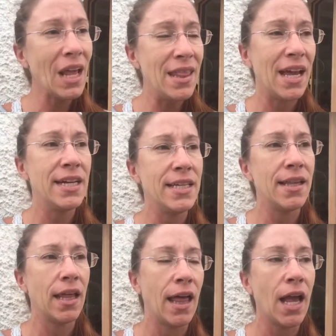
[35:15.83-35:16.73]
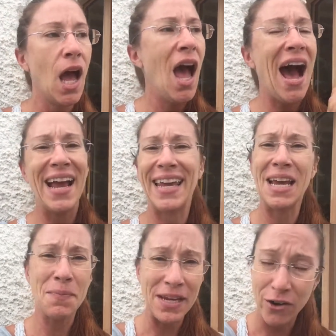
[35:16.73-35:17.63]
And the idea that like I
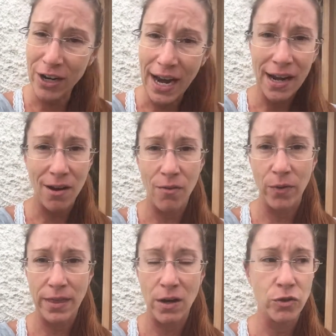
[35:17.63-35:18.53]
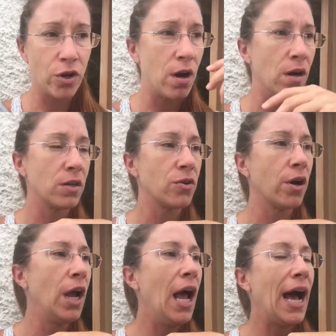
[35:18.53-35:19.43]
can't be creative without drugs
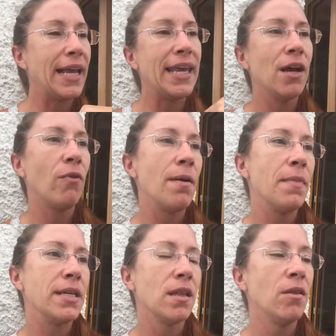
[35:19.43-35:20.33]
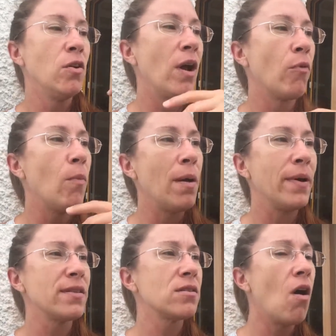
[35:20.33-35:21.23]
or I can't write my you know I wrote my
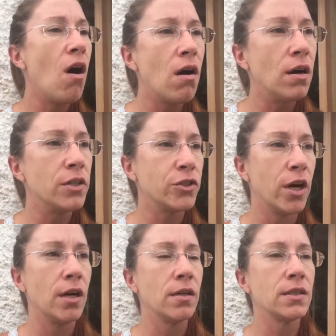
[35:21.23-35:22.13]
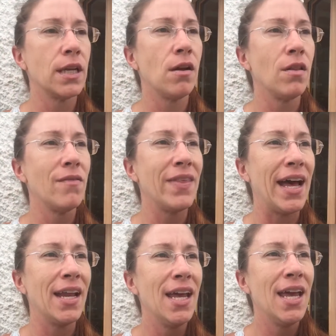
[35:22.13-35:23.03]
best song on drugs and all of that.